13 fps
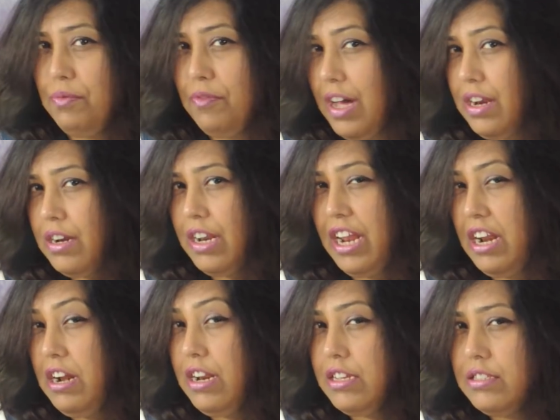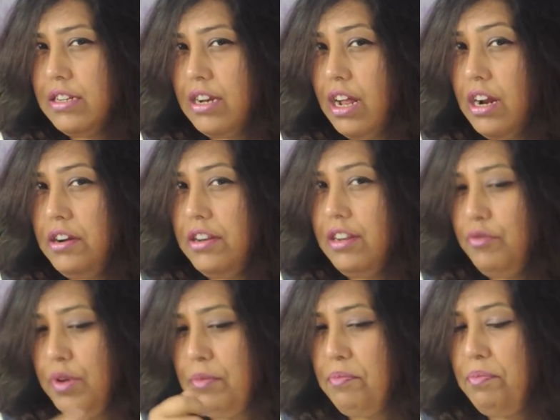won unless and until
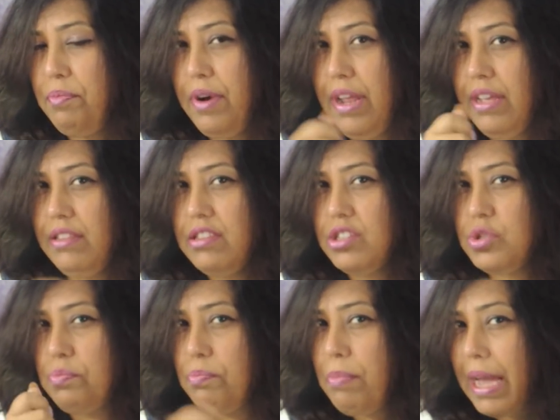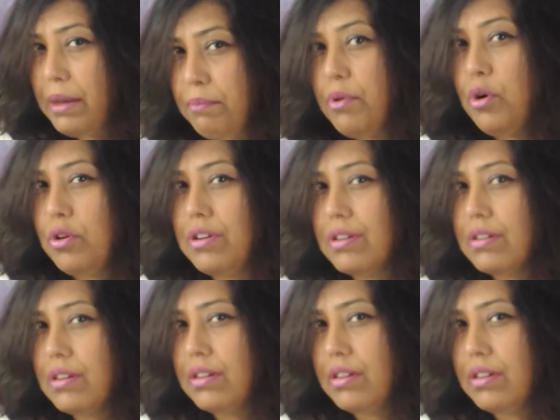we break this backbone.